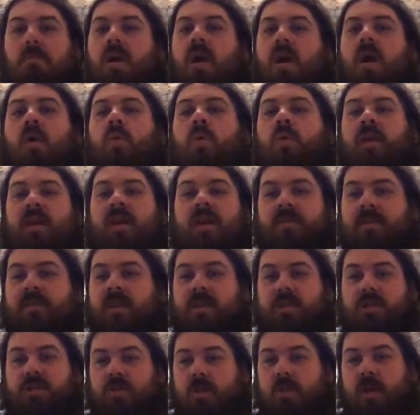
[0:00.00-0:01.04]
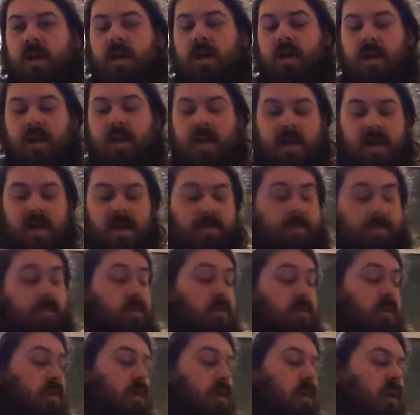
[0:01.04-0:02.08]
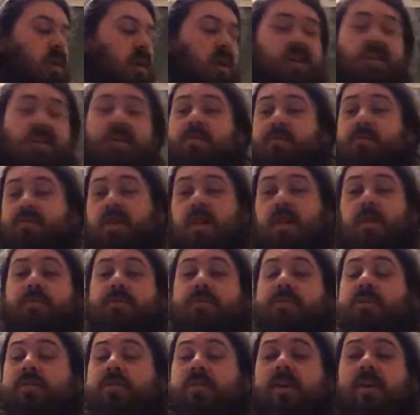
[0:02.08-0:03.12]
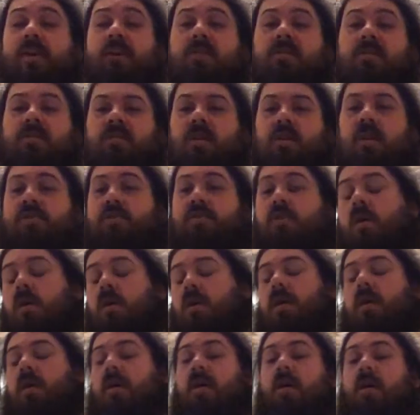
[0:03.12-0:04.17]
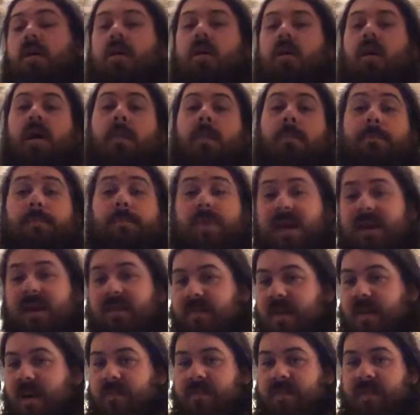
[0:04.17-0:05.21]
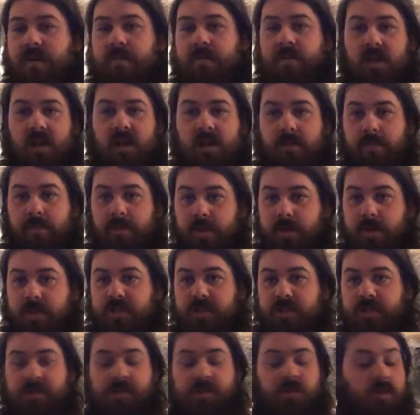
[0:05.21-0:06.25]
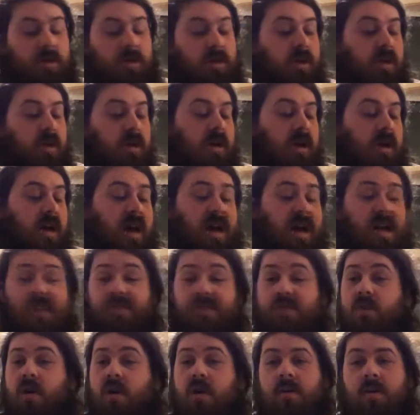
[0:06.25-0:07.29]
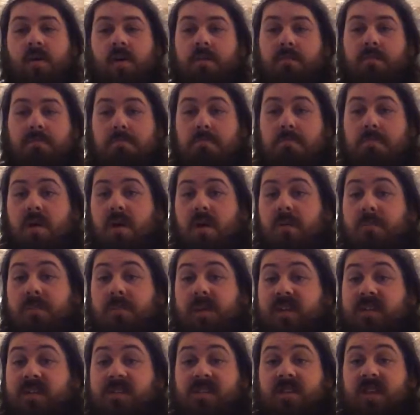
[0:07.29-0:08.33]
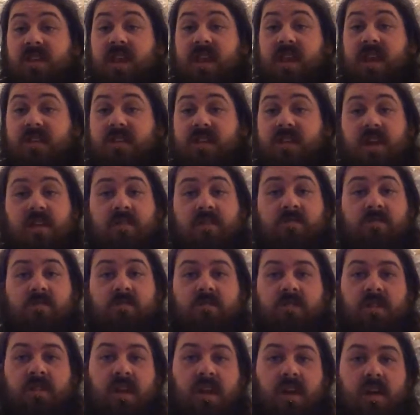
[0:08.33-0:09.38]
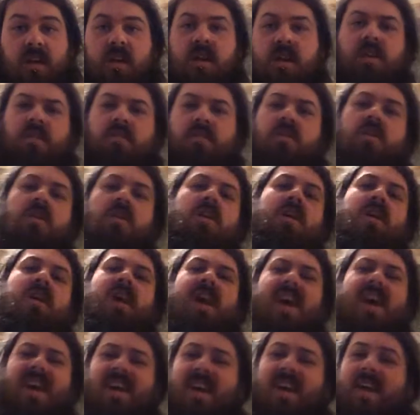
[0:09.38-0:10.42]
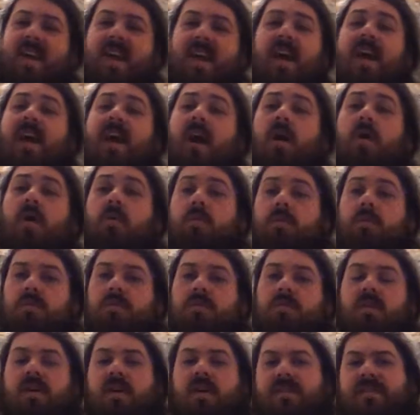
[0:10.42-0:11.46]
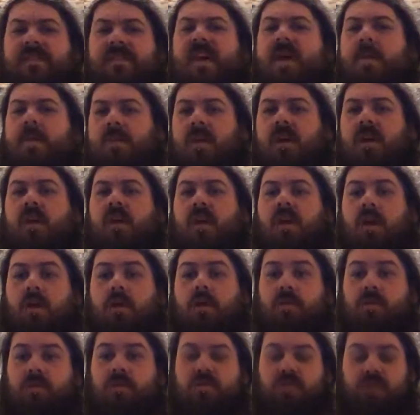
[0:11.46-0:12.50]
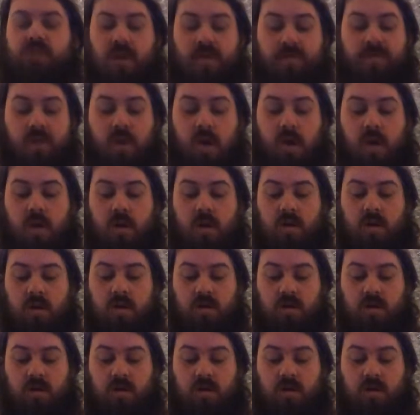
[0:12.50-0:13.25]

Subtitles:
I want to give it a try. I use low tunings. I've got a big valve amp that can push, and I've got a Beastie 810 that can kick out a fair bit of lows. I've got